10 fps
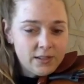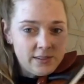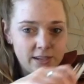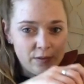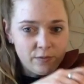
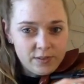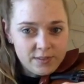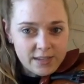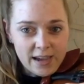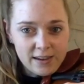Lift,
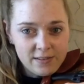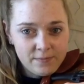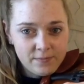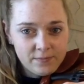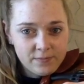set.
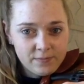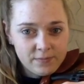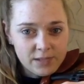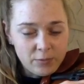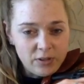
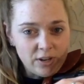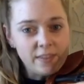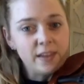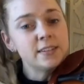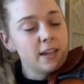Can we try
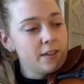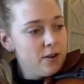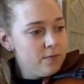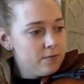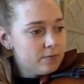that together?
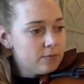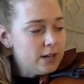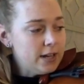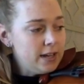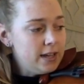
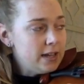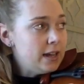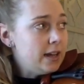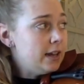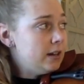Ready
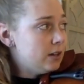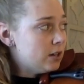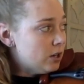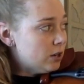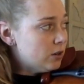and
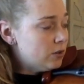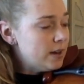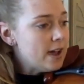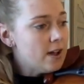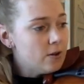go
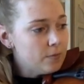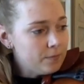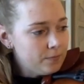now.